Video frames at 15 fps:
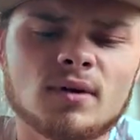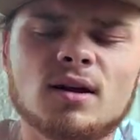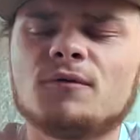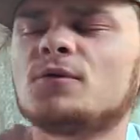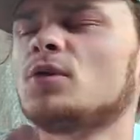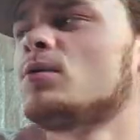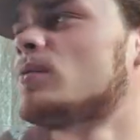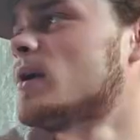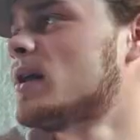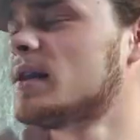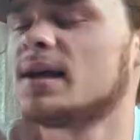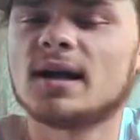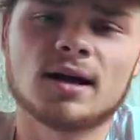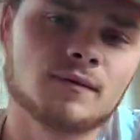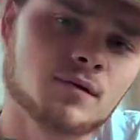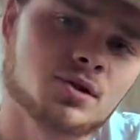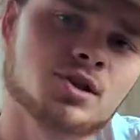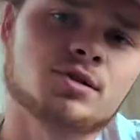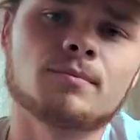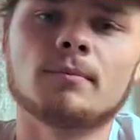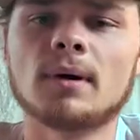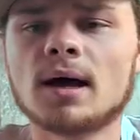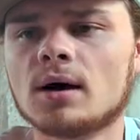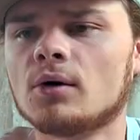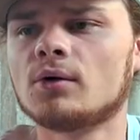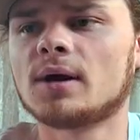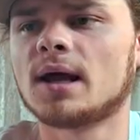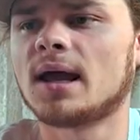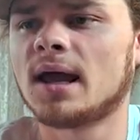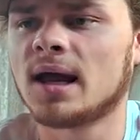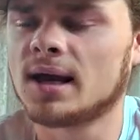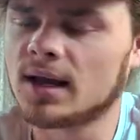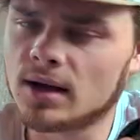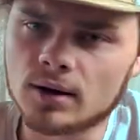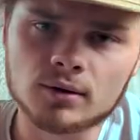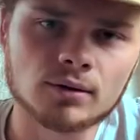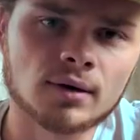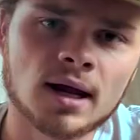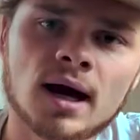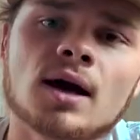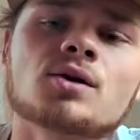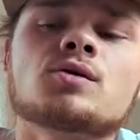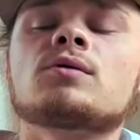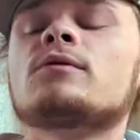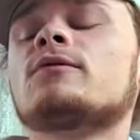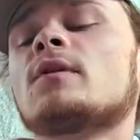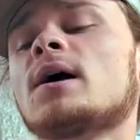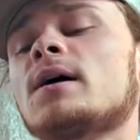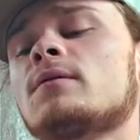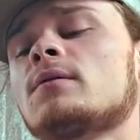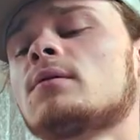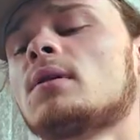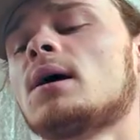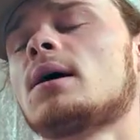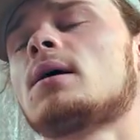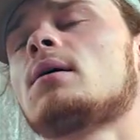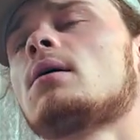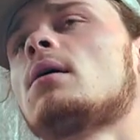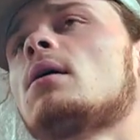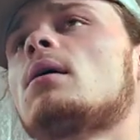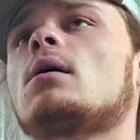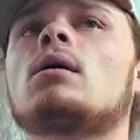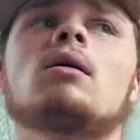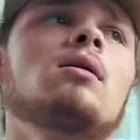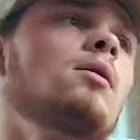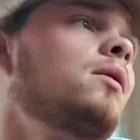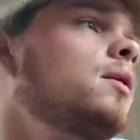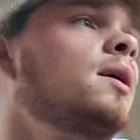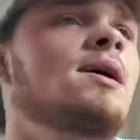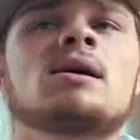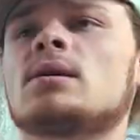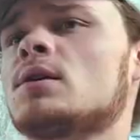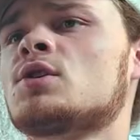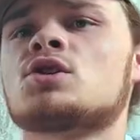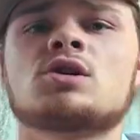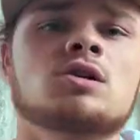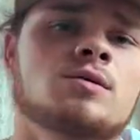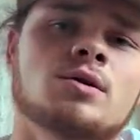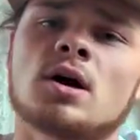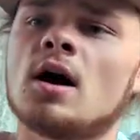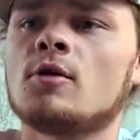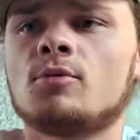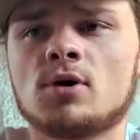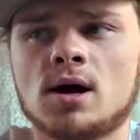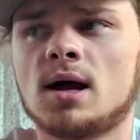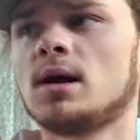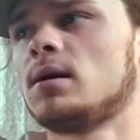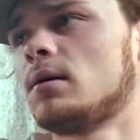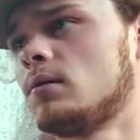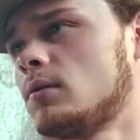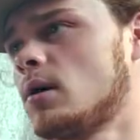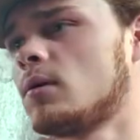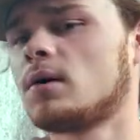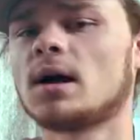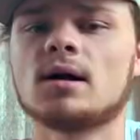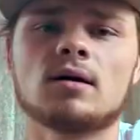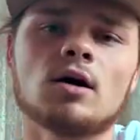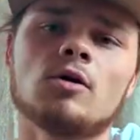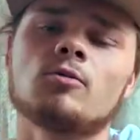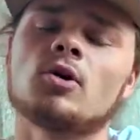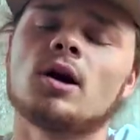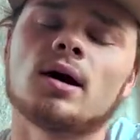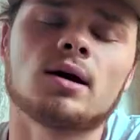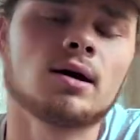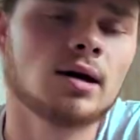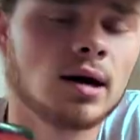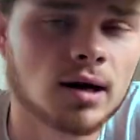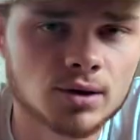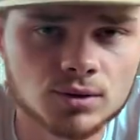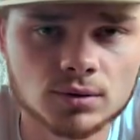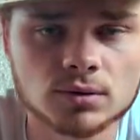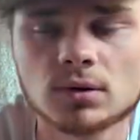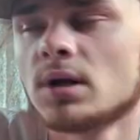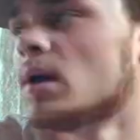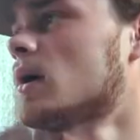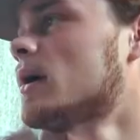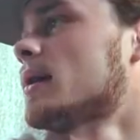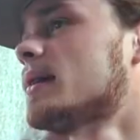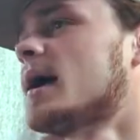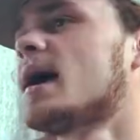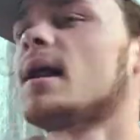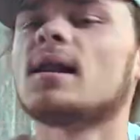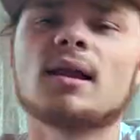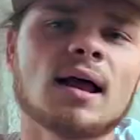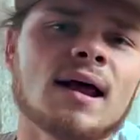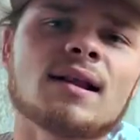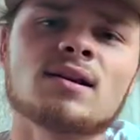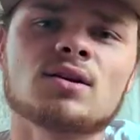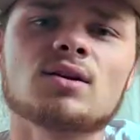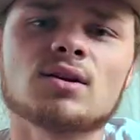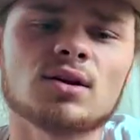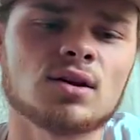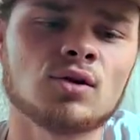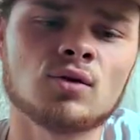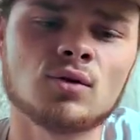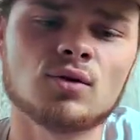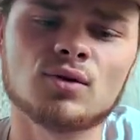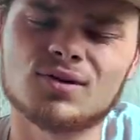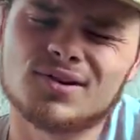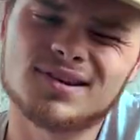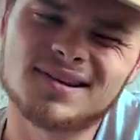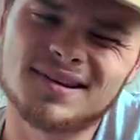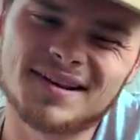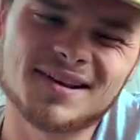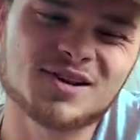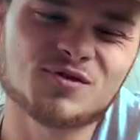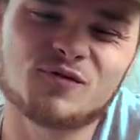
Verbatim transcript: if you really ever smelled any other natural flavor, like it's just Copenhagen, okay? Copenhagen natural. That's you. It's